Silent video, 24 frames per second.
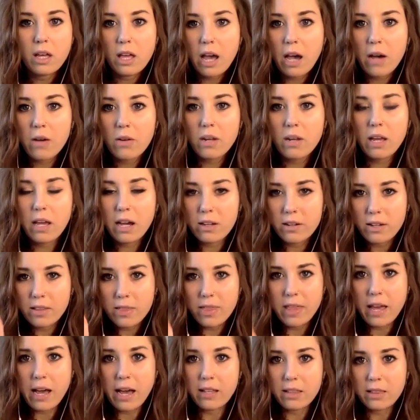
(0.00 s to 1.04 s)
how did how
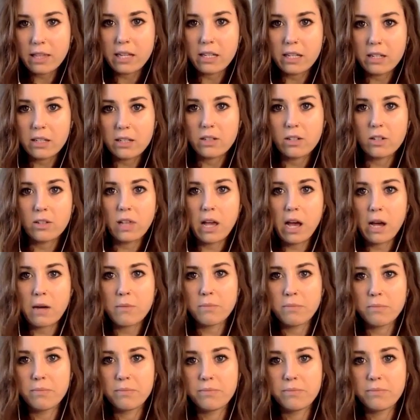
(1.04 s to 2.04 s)
did that land in your lap